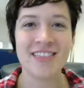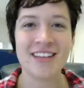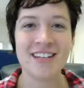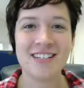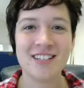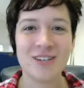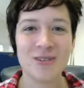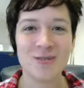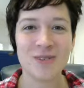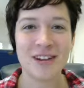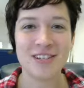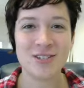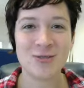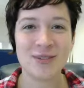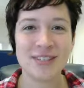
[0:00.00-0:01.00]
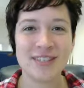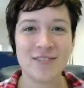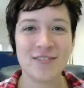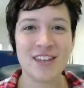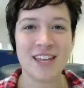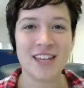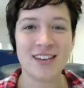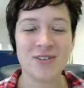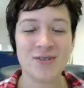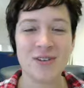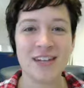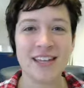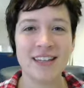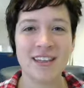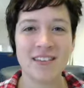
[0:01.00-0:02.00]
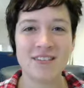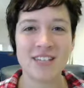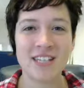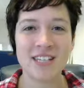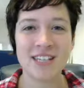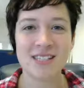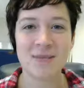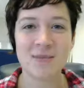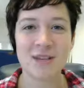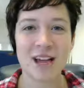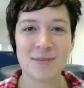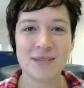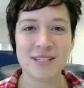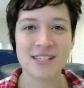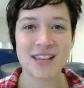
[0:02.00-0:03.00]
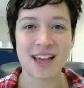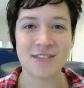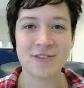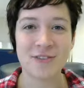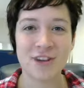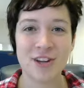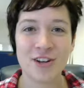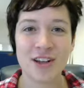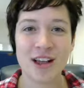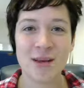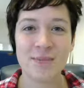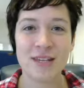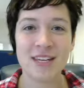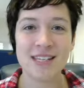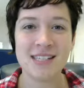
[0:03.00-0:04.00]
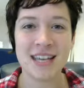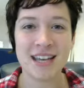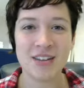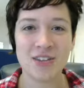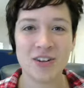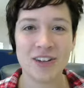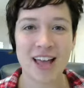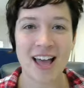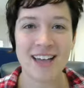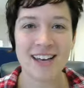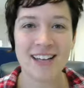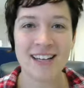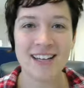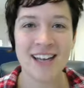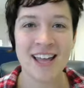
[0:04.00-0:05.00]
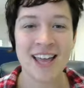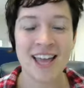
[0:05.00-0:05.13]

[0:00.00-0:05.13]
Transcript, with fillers: That is a great choice of vehicle, and I'd love to set some time aside for you to come in and take a look at it.